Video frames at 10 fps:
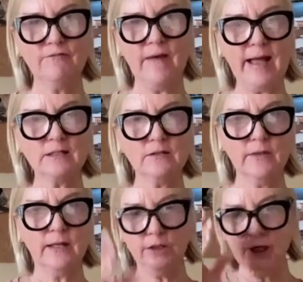the
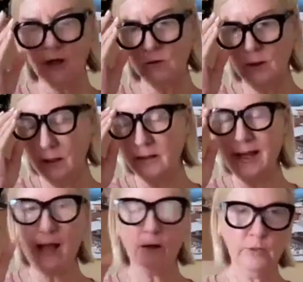fact that, you know,
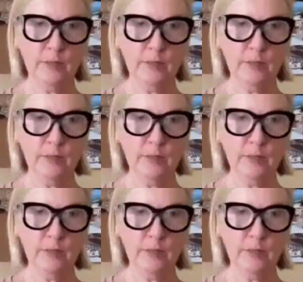yeah,